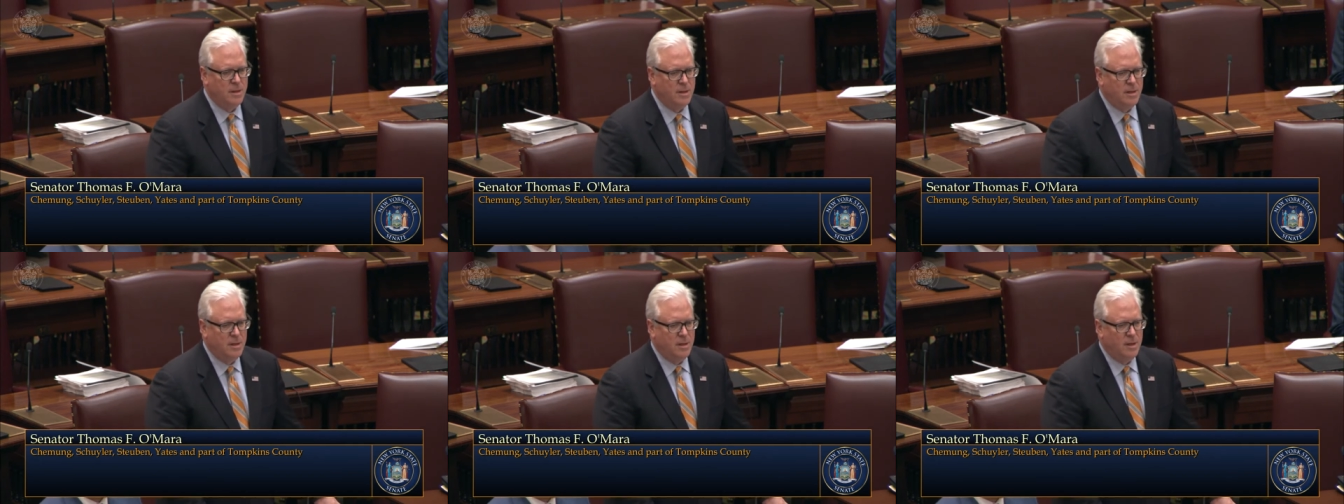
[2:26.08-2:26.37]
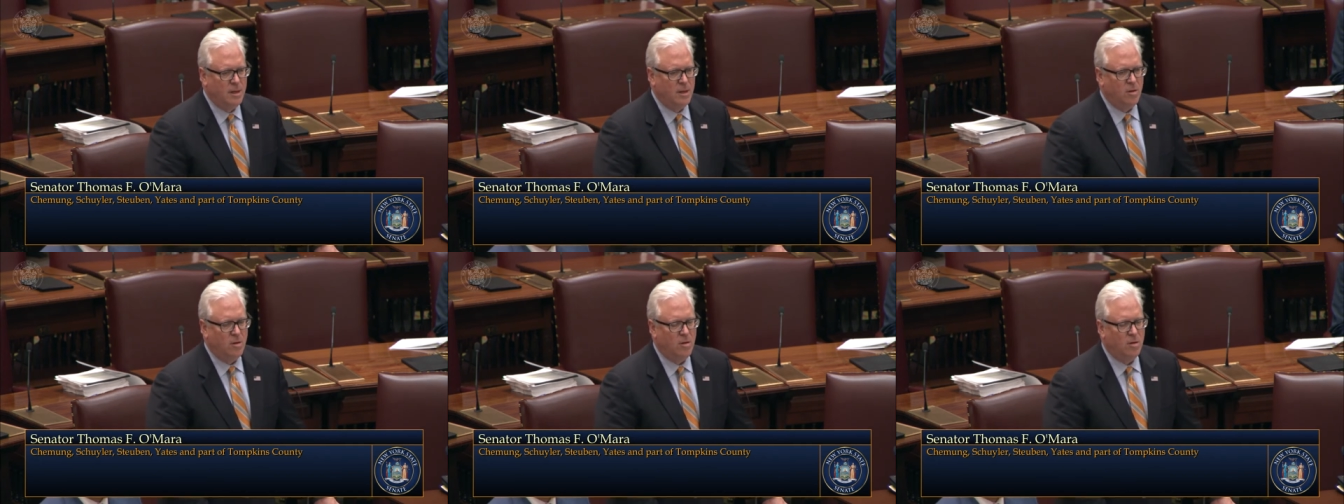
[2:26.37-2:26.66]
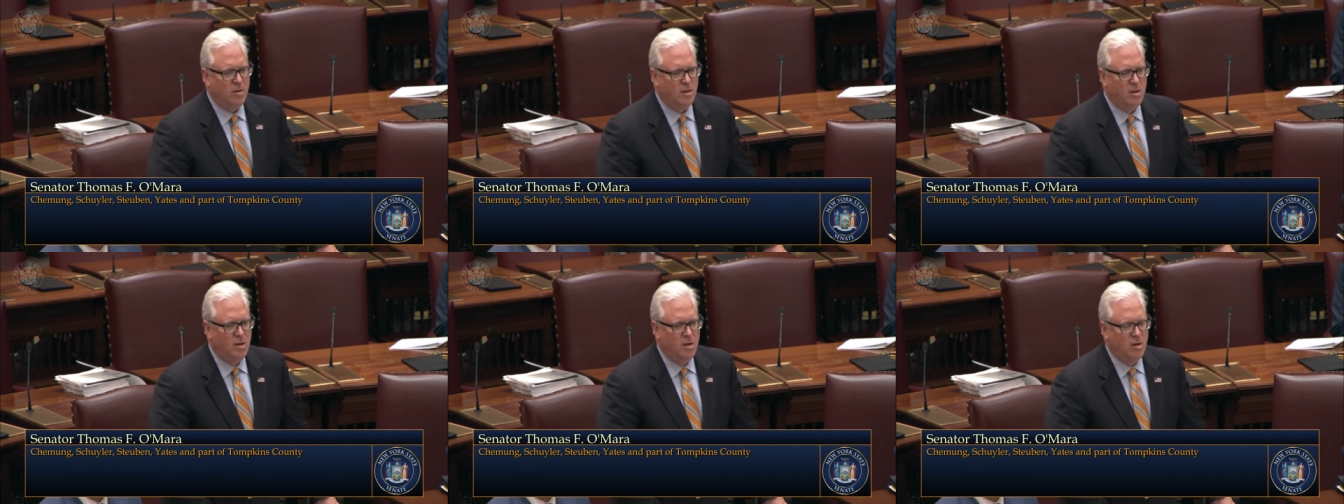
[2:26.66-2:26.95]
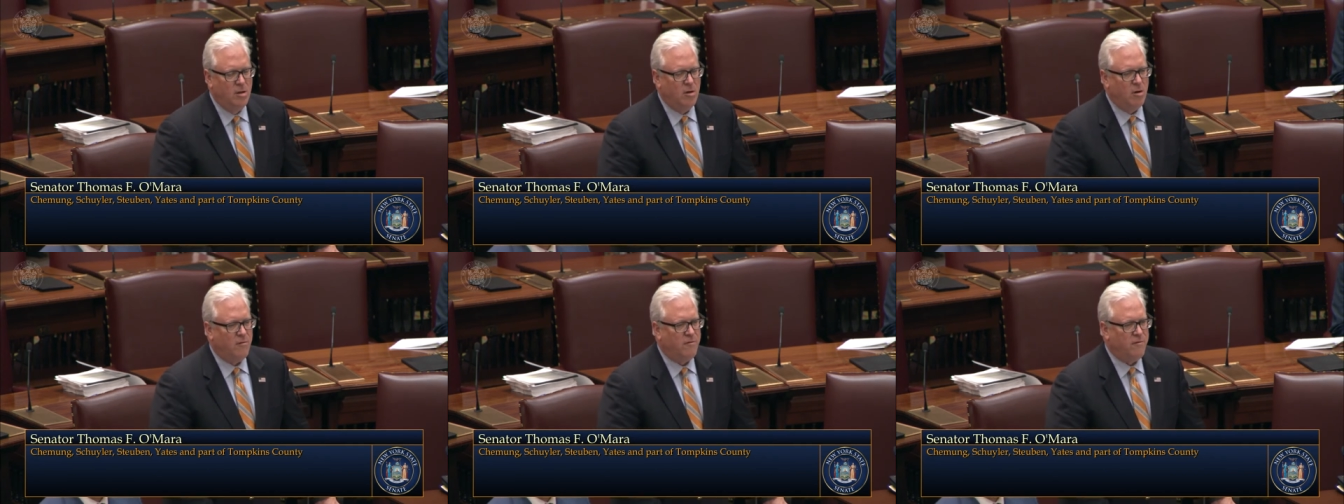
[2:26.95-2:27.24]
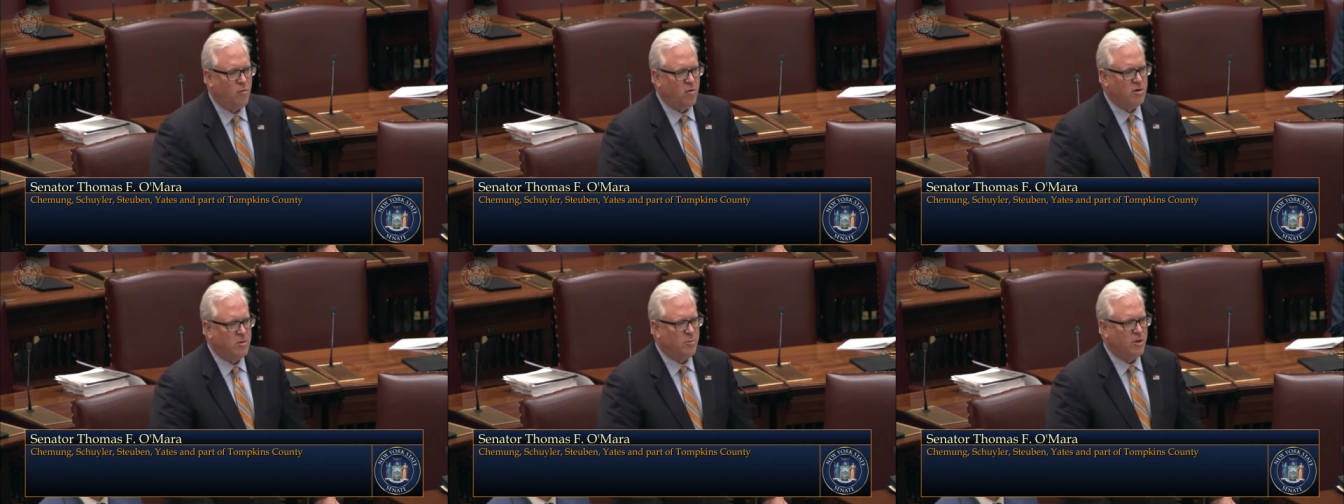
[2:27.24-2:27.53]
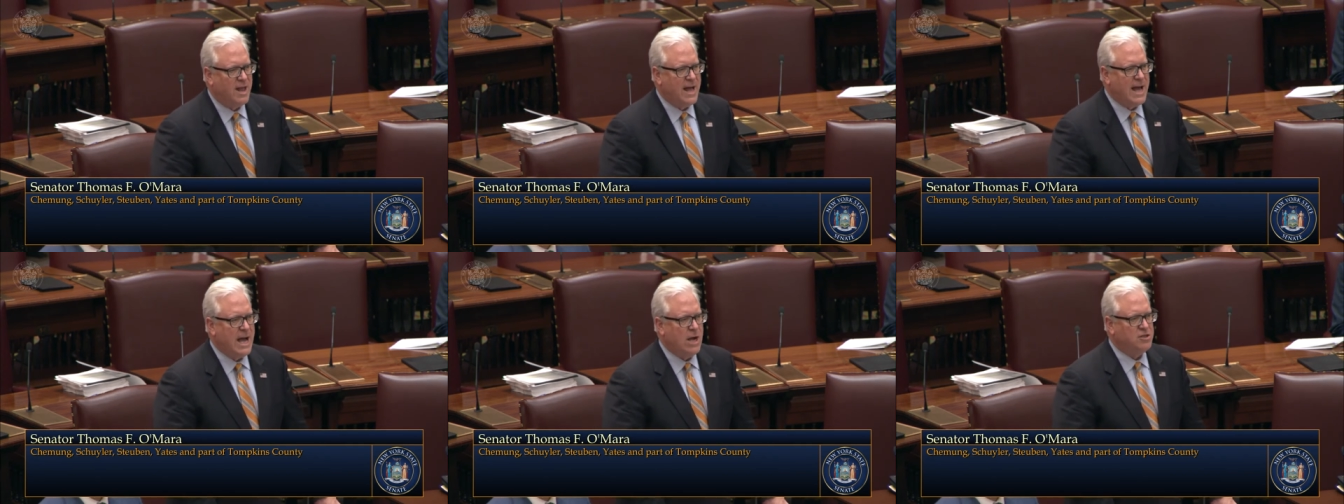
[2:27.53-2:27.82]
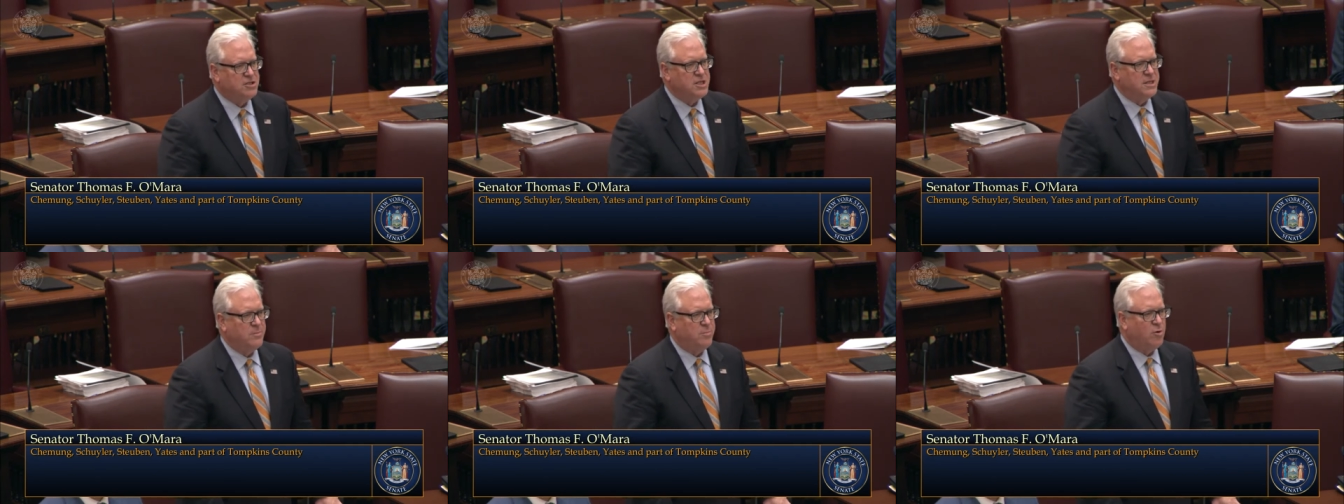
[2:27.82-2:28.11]
You know, affordable
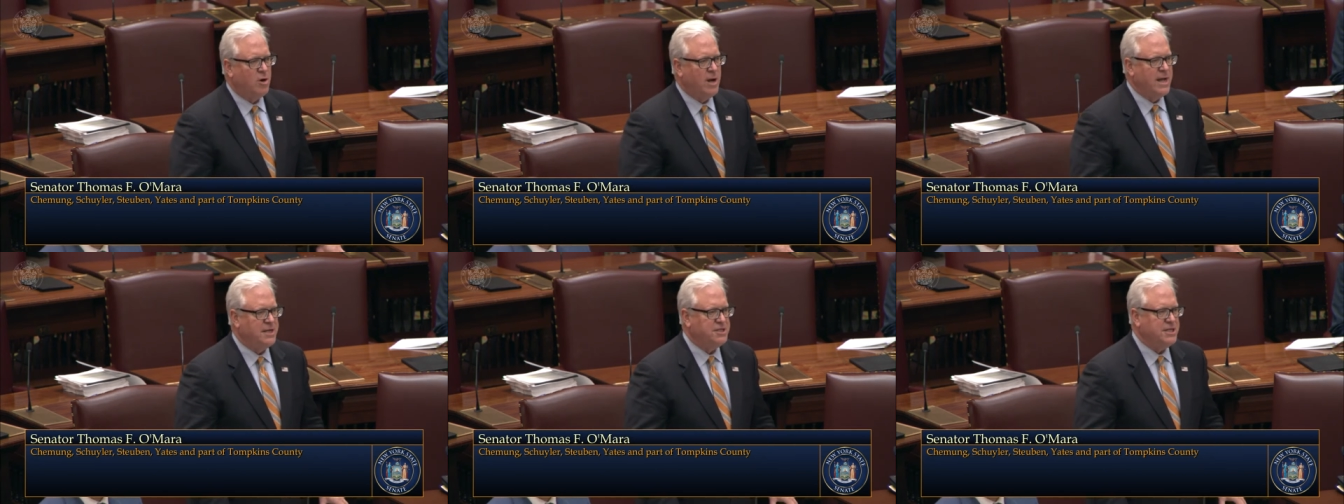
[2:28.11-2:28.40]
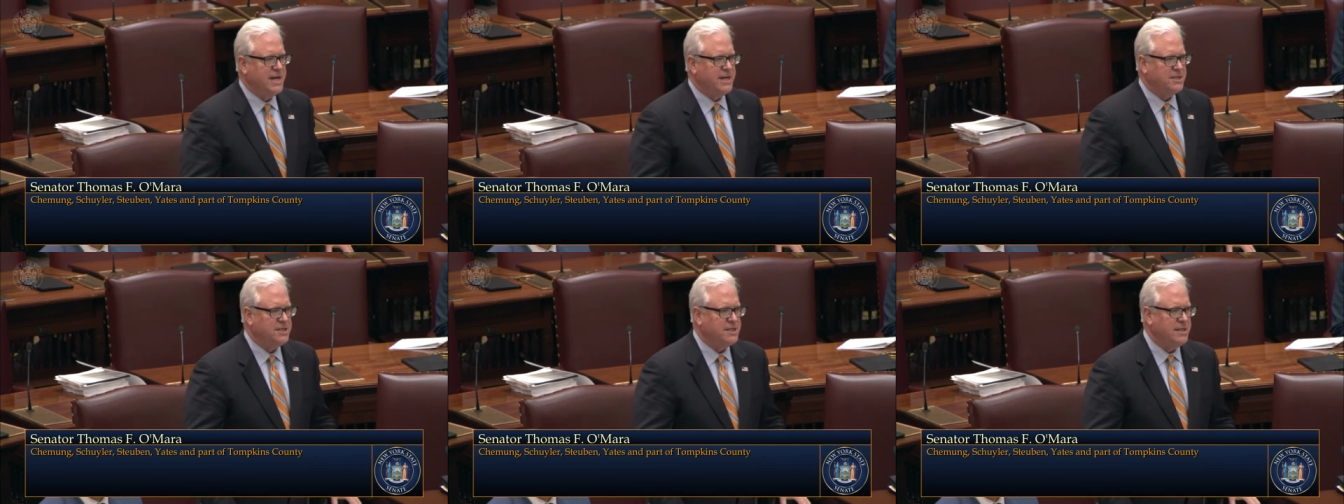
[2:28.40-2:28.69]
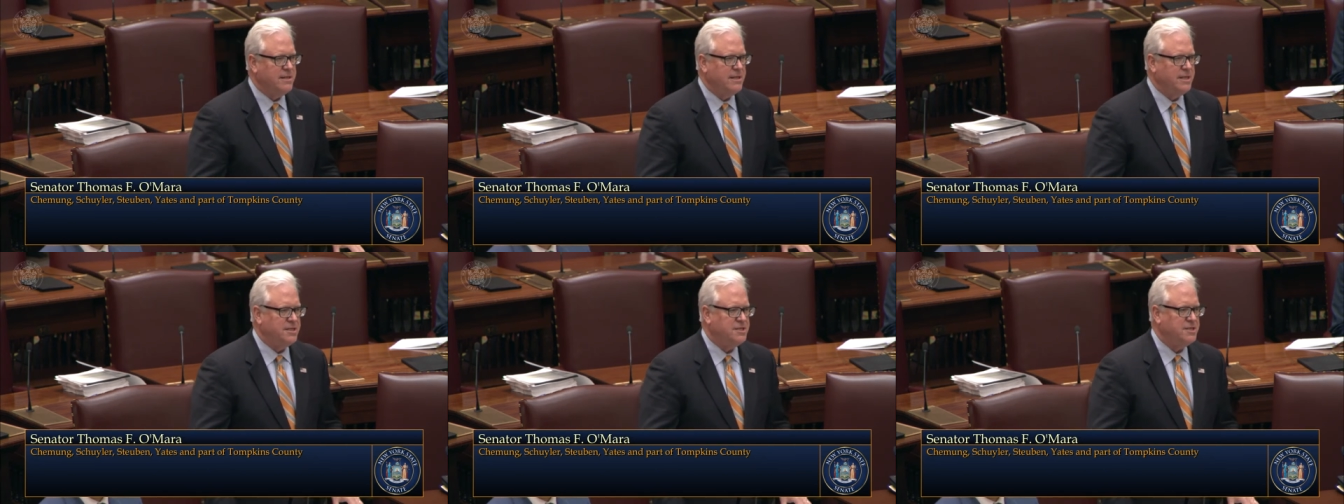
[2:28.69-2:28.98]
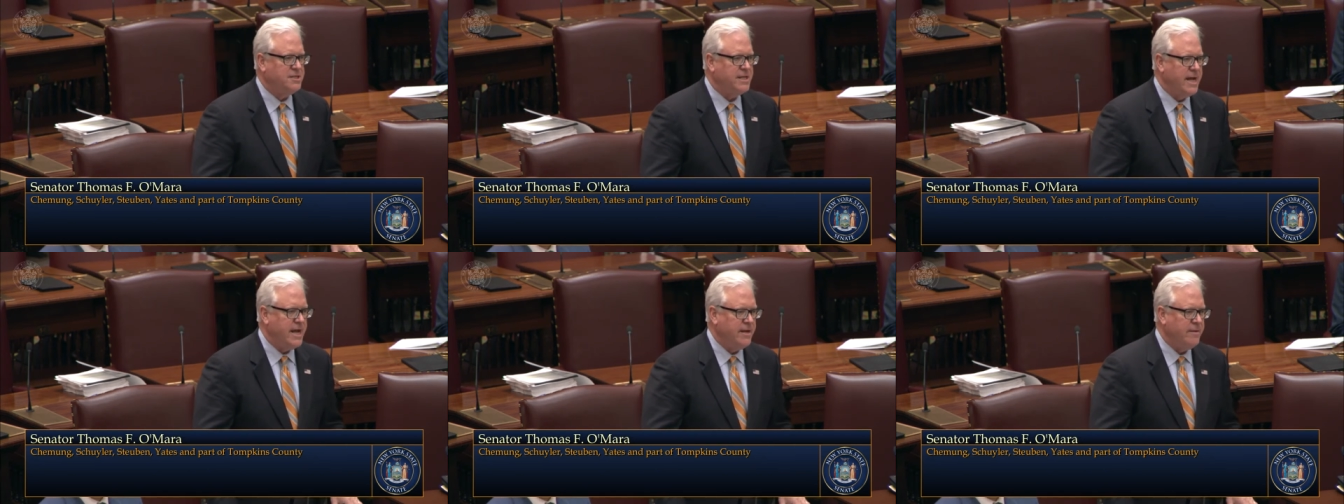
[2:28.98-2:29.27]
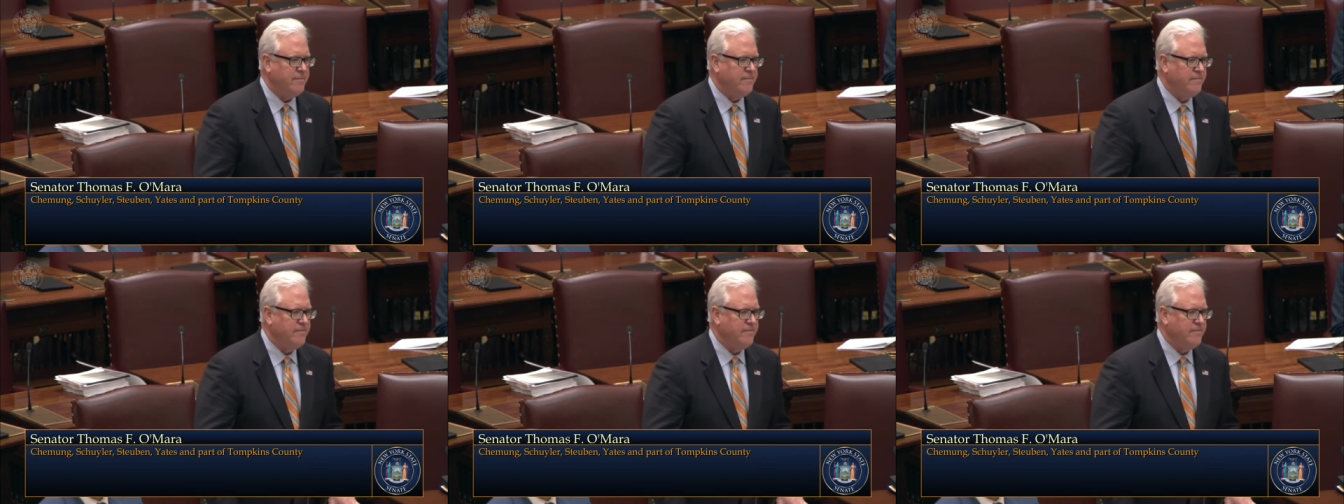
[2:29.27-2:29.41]
housing projects in this state